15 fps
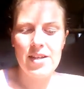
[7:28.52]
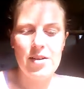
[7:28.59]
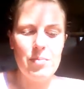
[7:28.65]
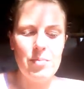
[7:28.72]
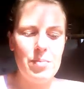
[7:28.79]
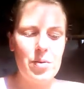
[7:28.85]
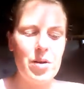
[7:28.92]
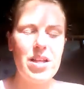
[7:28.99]

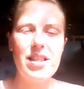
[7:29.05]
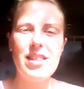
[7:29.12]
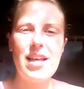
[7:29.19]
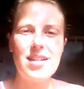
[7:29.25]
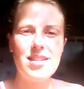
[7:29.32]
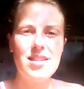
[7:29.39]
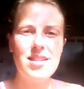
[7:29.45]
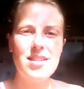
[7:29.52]
But
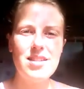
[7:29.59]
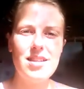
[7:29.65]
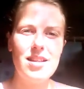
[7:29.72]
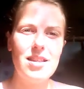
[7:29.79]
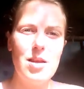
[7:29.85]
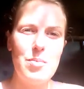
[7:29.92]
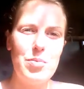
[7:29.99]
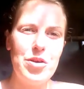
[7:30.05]
that's the
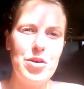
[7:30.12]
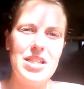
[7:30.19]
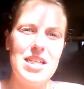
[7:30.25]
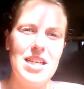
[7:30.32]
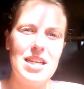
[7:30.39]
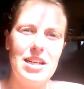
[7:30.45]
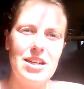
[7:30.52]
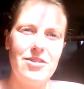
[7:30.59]
beauty
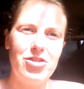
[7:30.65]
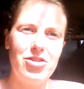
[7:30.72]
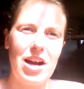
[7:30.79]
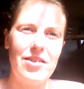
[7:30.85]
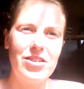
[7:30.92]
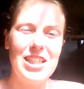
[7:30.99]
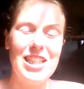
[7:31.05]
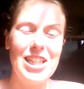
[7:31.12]
of
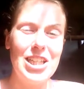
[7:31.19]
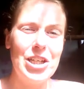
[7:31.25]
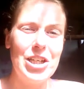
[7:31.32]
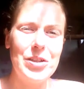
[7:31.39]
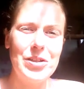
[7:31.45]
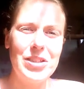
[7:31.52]
traveling alone.